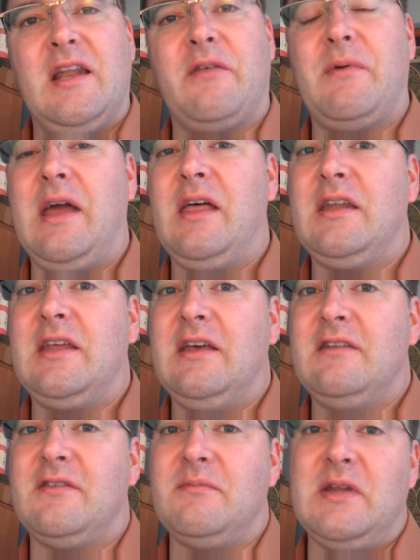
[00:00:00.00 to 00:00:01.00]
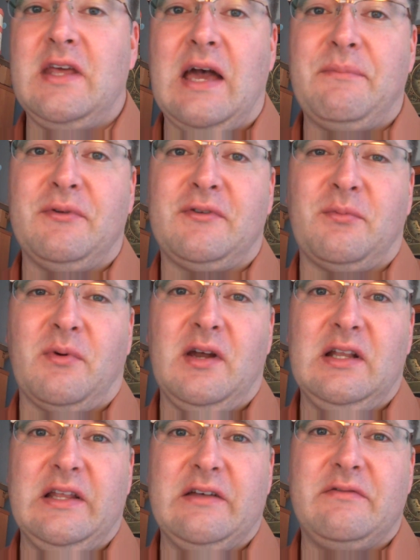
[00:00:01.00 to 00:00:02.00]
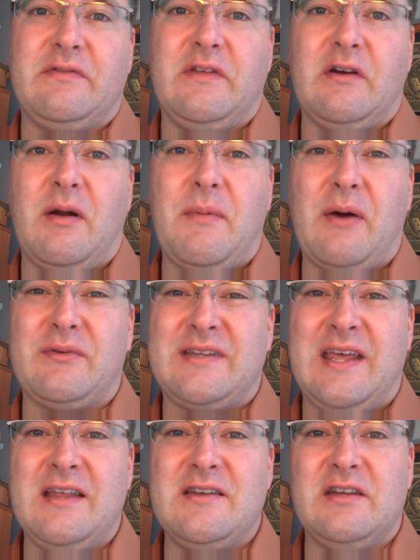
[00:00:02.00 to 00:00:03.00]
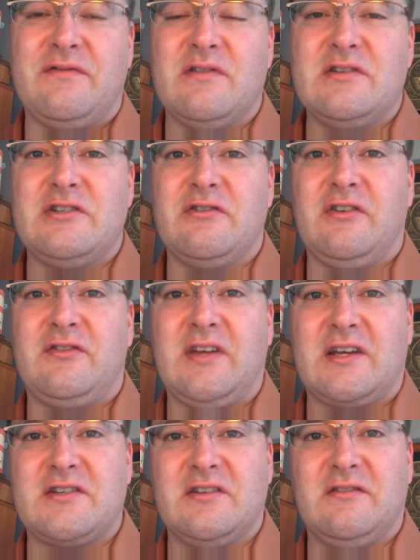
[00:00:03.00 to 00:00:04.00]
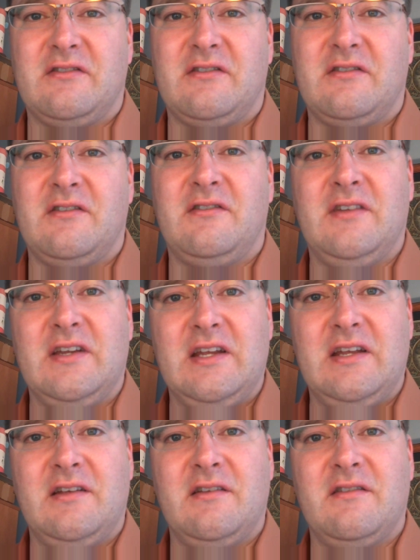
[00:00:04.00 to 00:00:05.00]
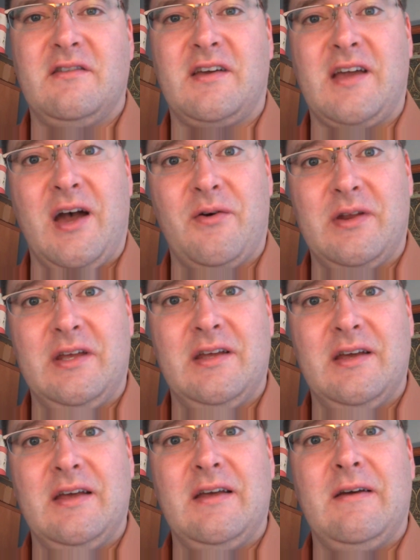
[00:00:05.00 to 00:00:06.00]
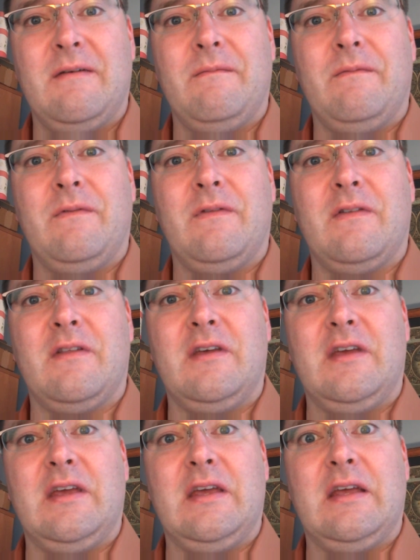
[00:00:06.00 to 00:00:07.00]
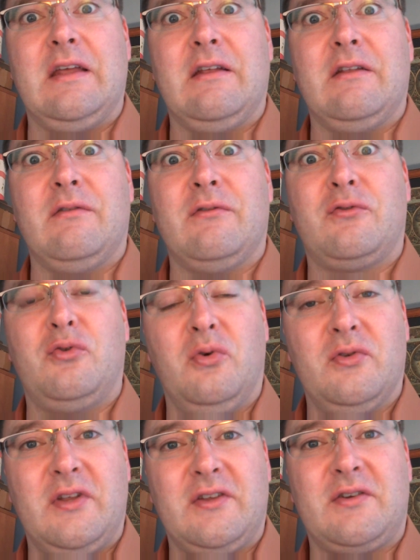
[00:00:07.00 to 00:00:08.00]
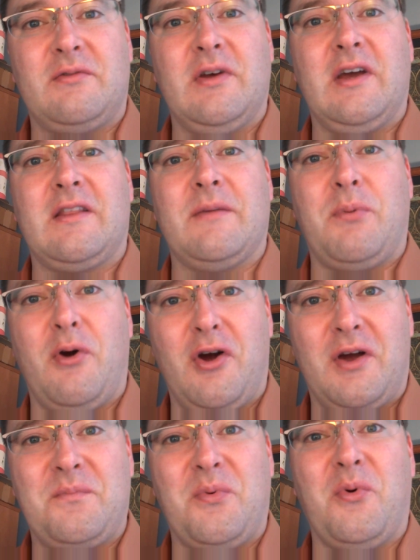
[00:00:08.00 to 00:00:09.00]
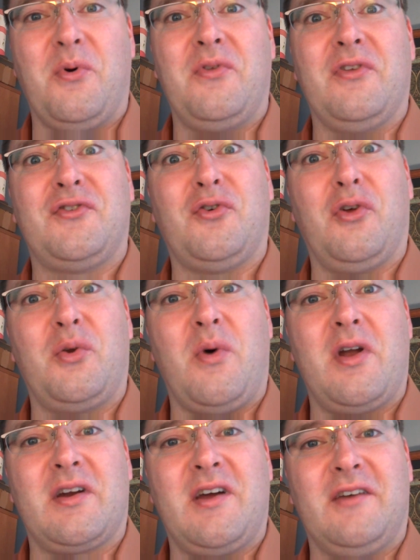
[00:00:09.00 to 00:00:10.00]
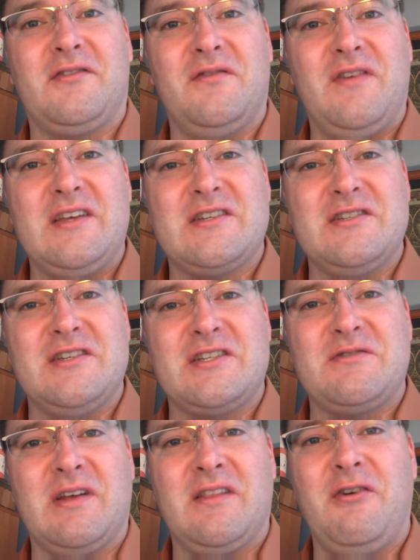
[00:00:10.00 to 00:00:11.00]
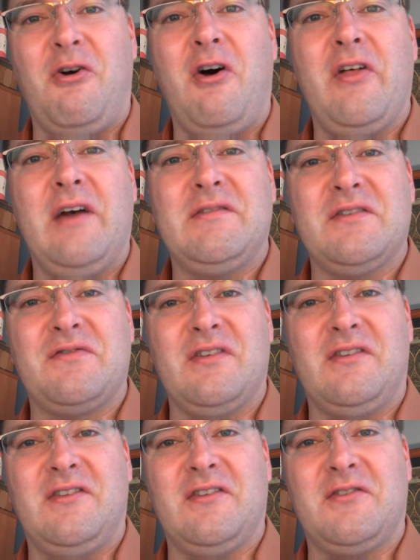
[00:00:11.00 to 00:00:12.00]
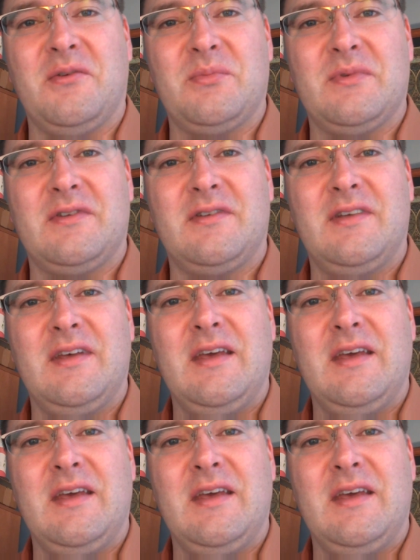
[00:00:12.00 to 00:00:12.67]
Now the reality is, in Minneapolis where I live, there are about 10 different jurisdictions: the city, the county, the school district, the park board, the soil and water conservation district. They all have different systems.